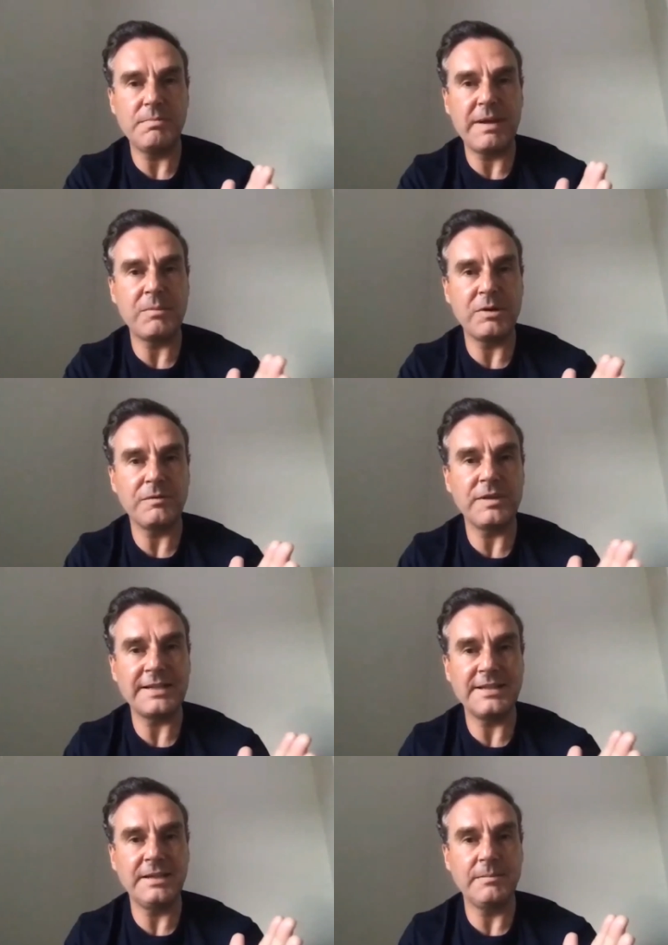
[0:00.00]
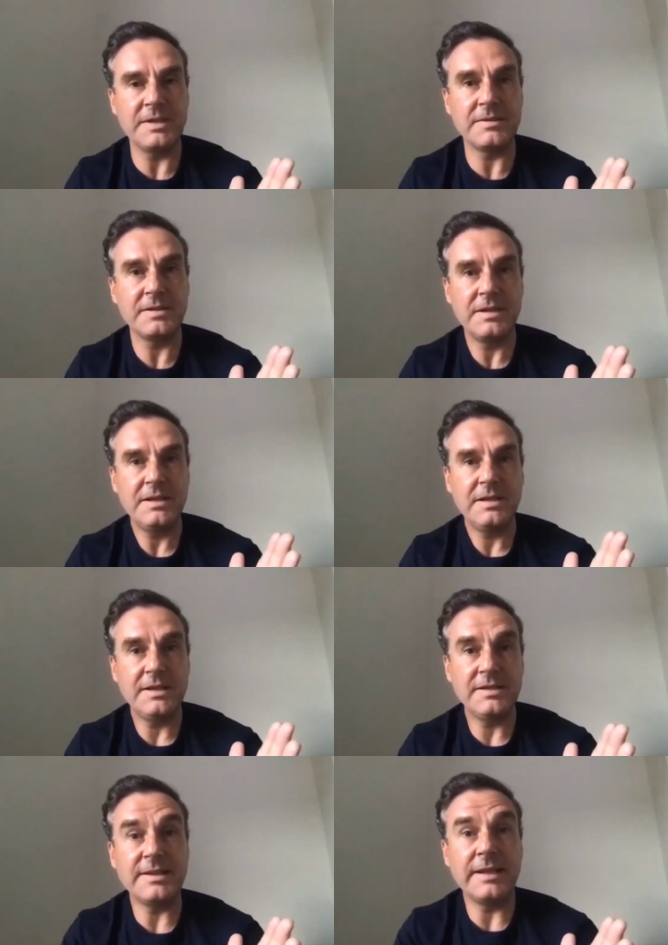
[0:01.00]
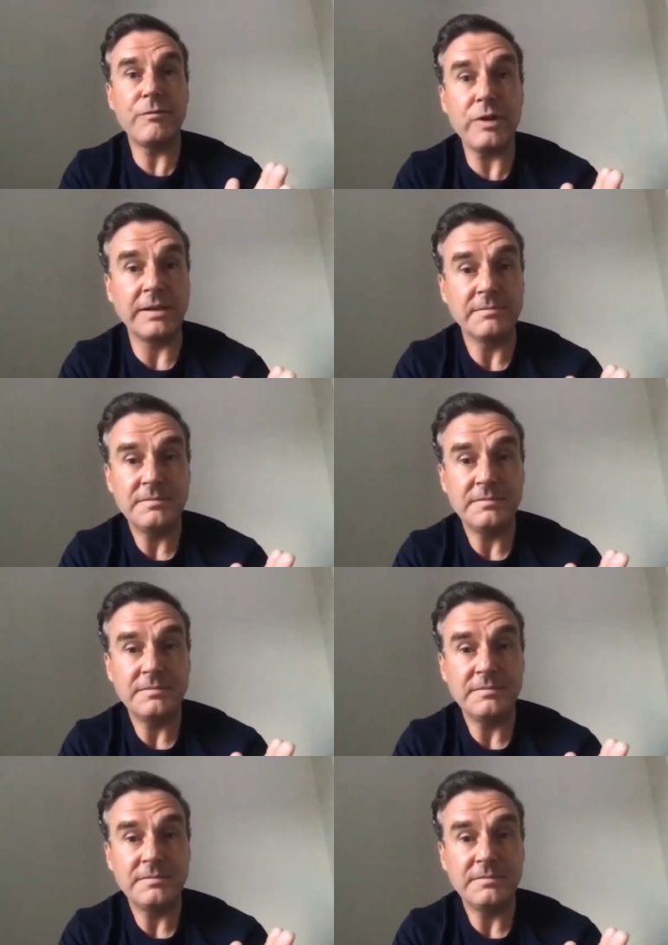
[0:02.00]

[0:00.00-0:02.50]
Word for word: member of that team is is delivering,